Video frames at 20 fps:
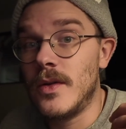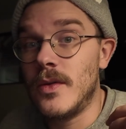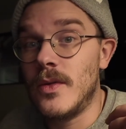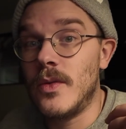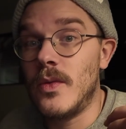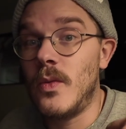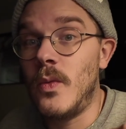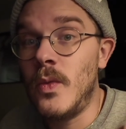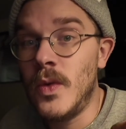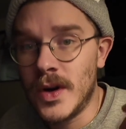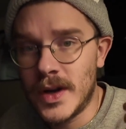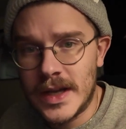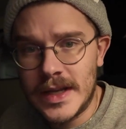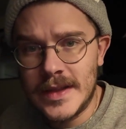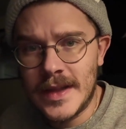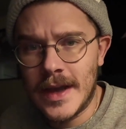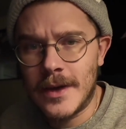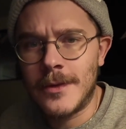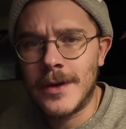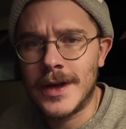Working
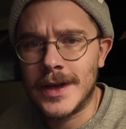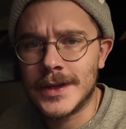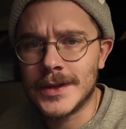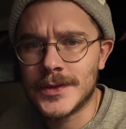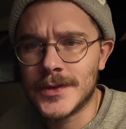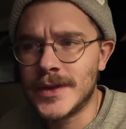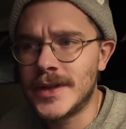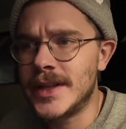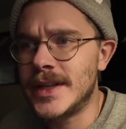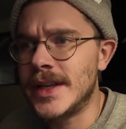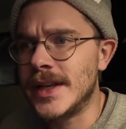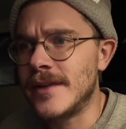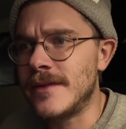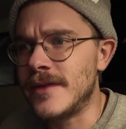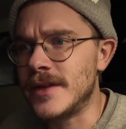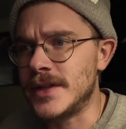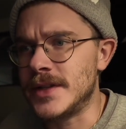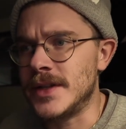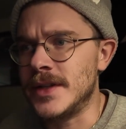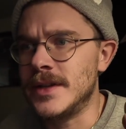that way is really
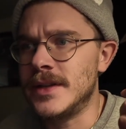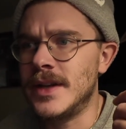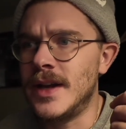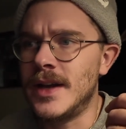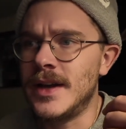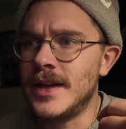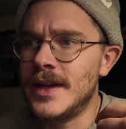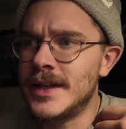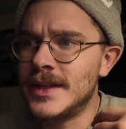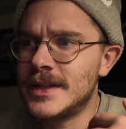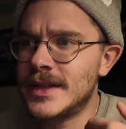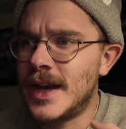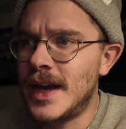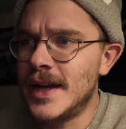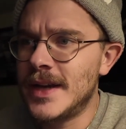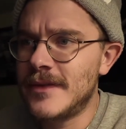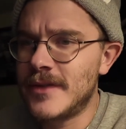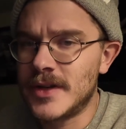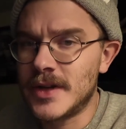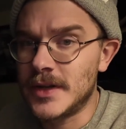inefficient. It's
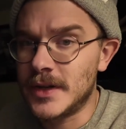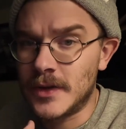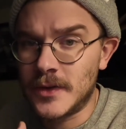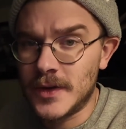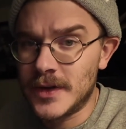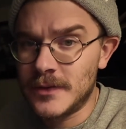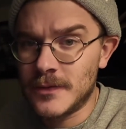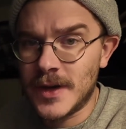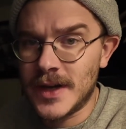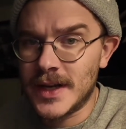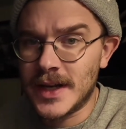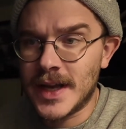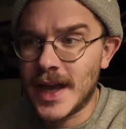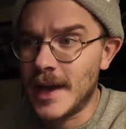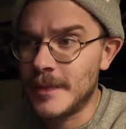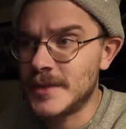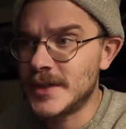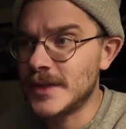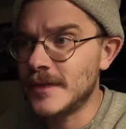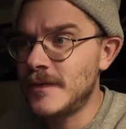kind of an annoying way to
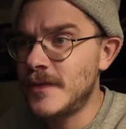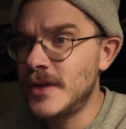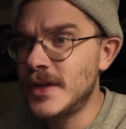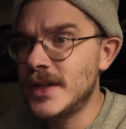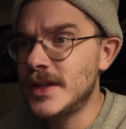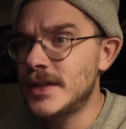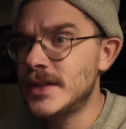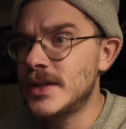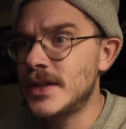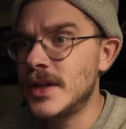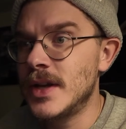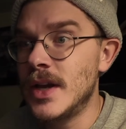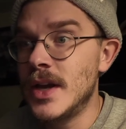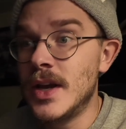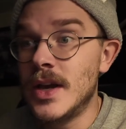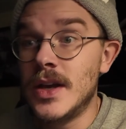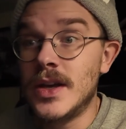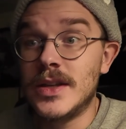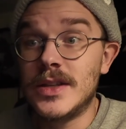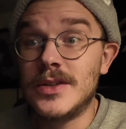capture footage.
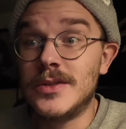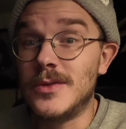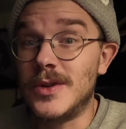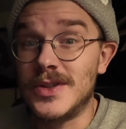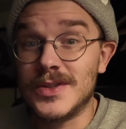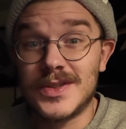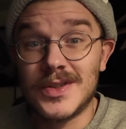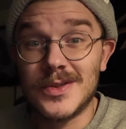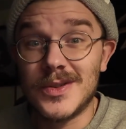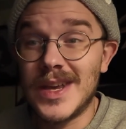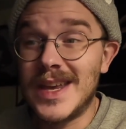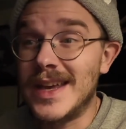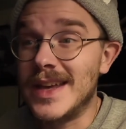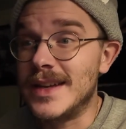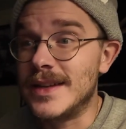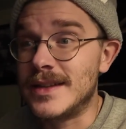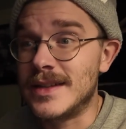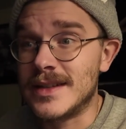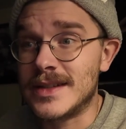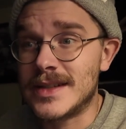You also
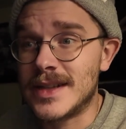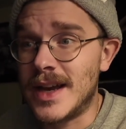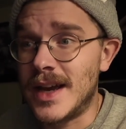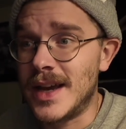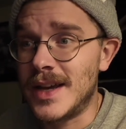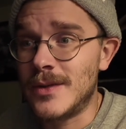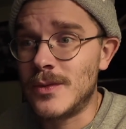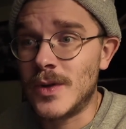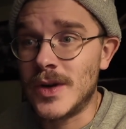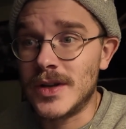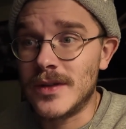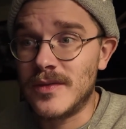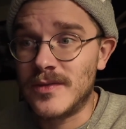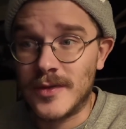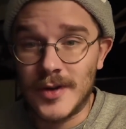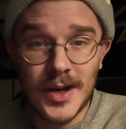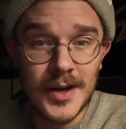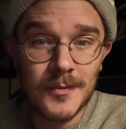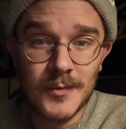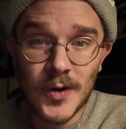can't decide what
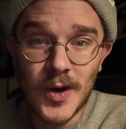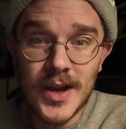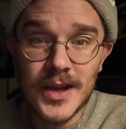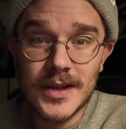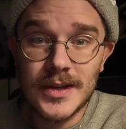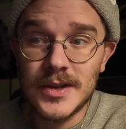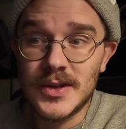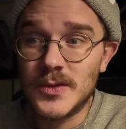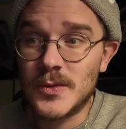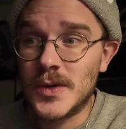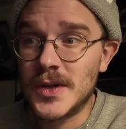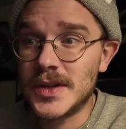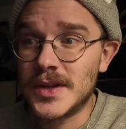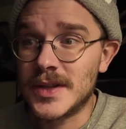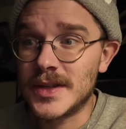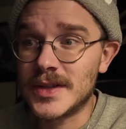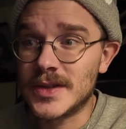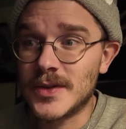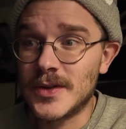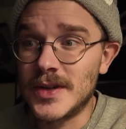frame rate you want
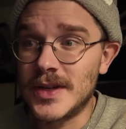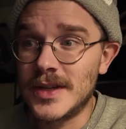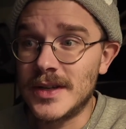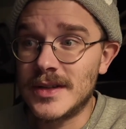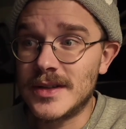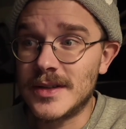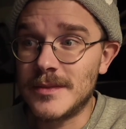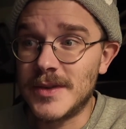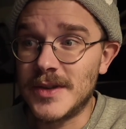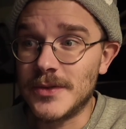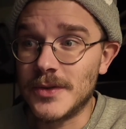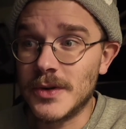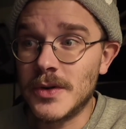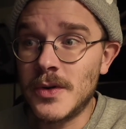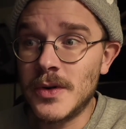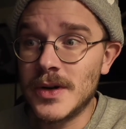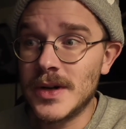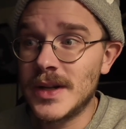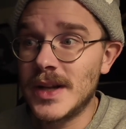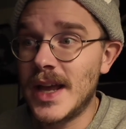the screen to be
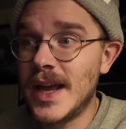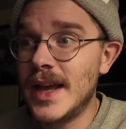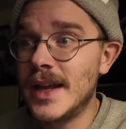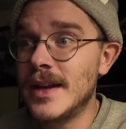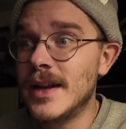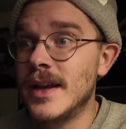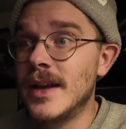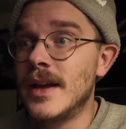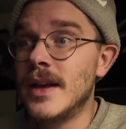recorded at.